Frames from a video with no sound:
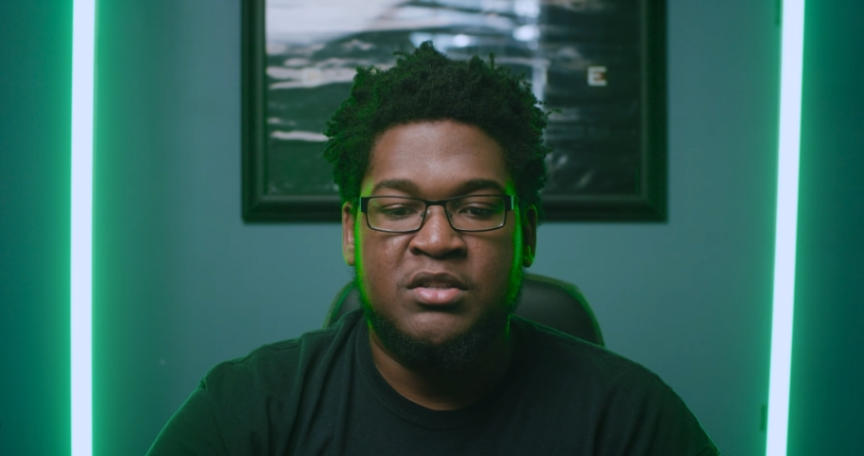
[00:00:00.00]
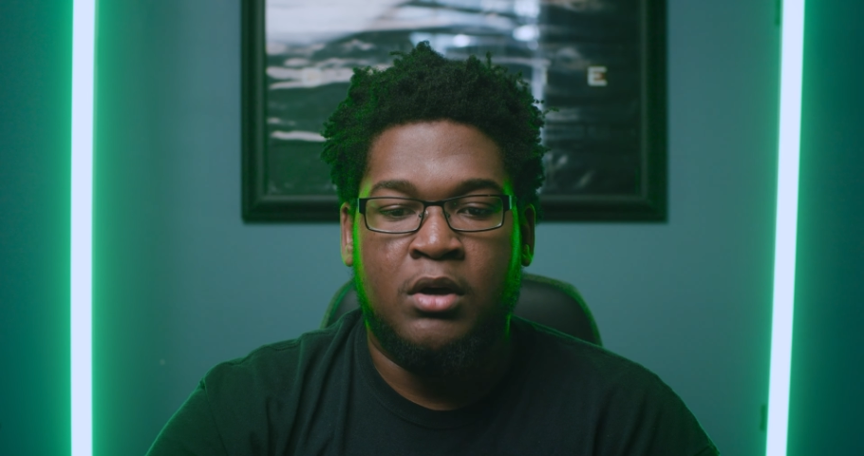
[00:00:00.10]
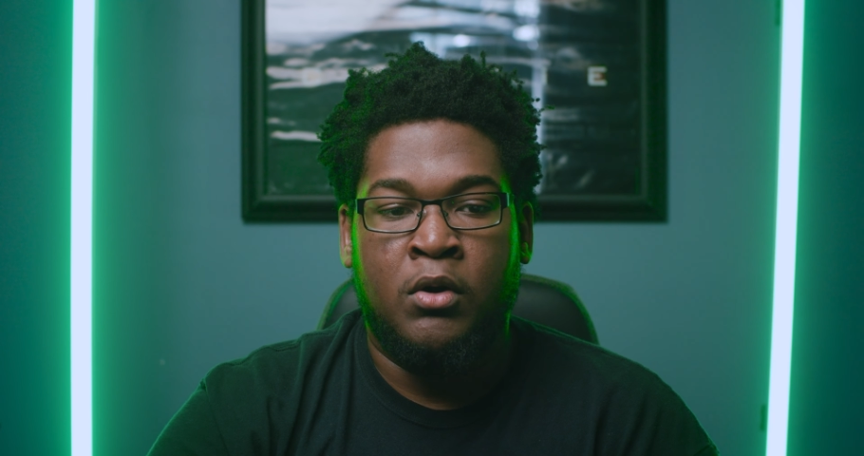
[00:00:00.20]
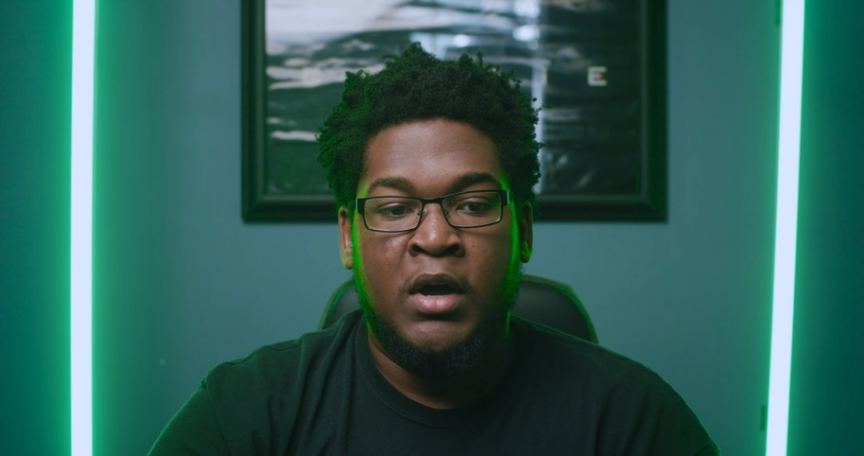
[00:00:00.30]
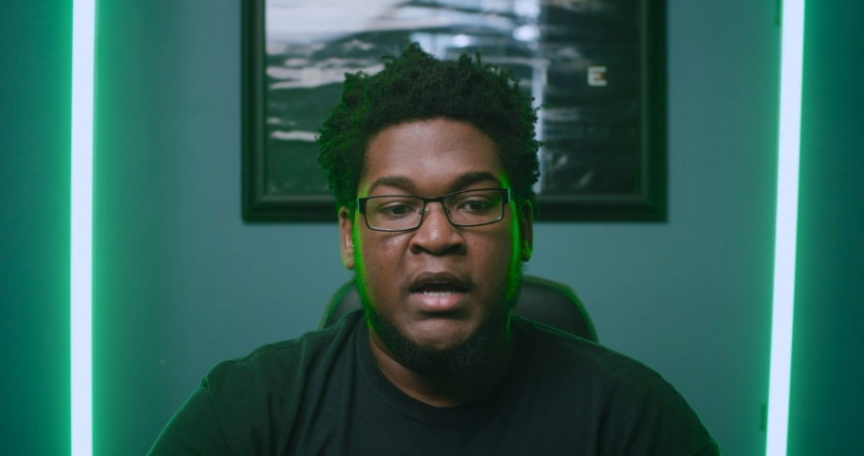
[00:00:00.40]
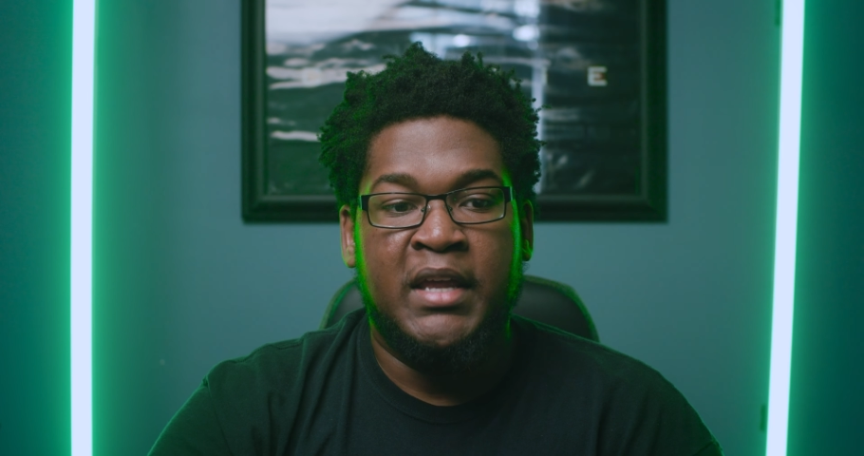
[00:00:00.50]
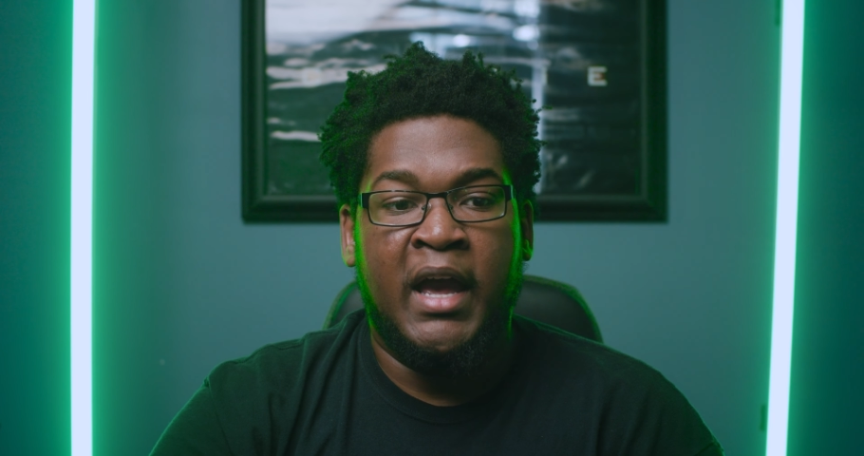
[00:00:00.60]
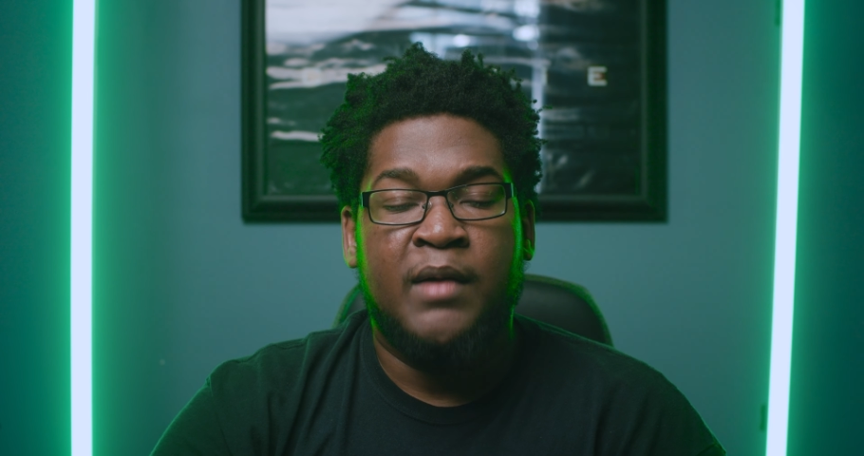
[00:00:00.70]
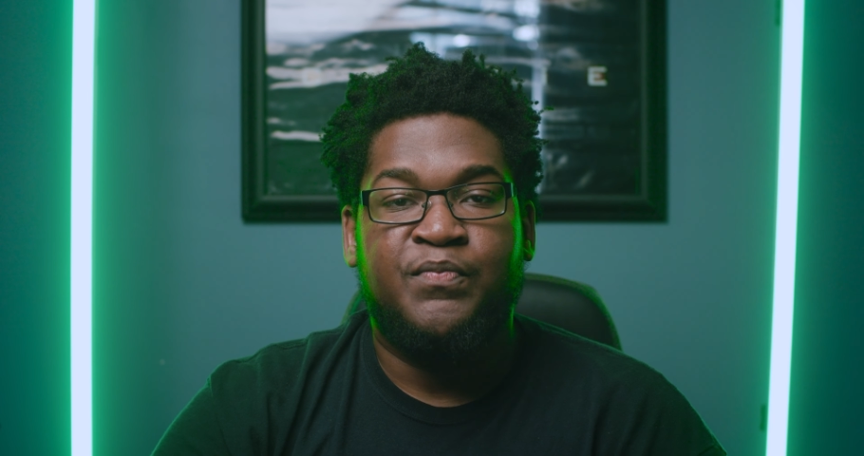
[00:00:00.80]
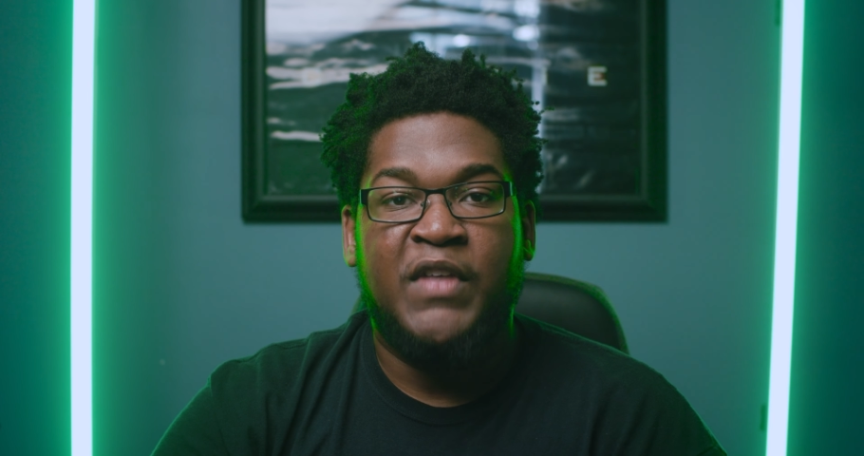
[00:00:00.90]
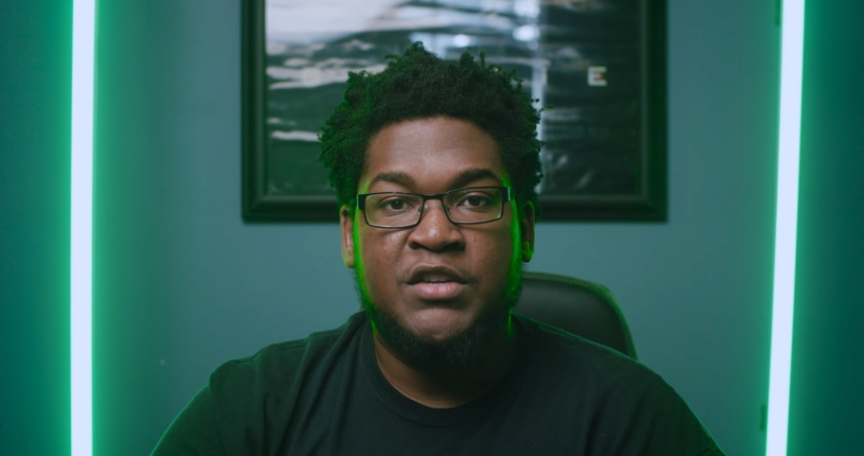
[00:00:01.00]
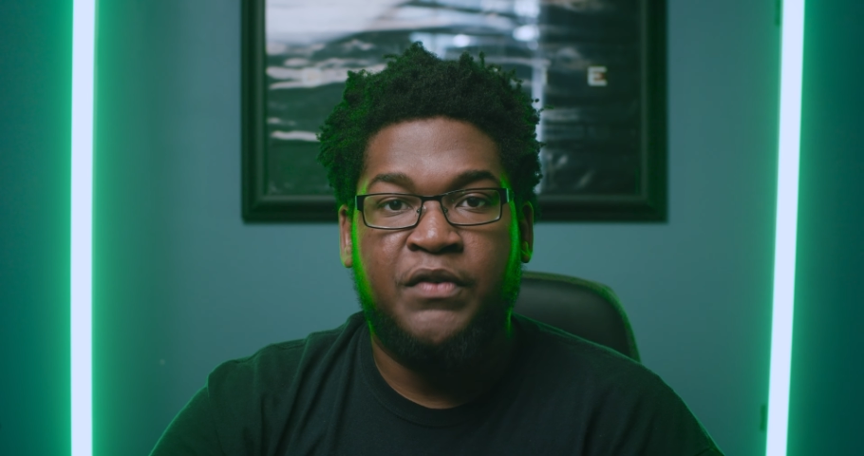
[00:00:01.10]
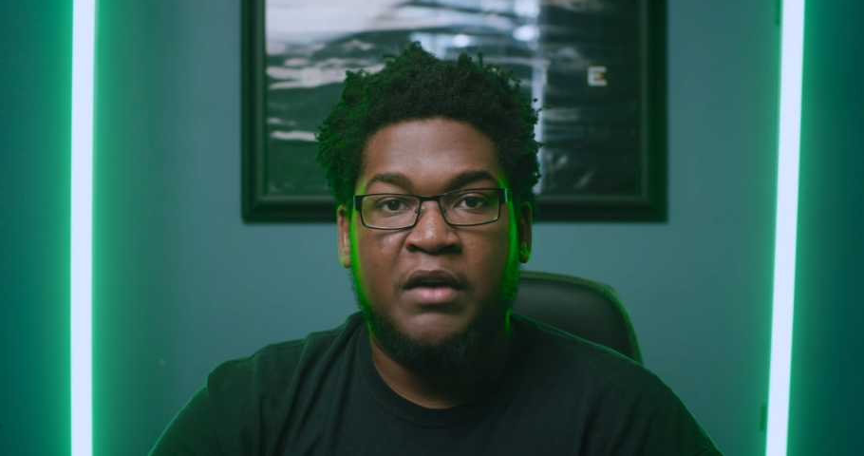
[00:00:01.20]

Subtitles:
So yeah, thanks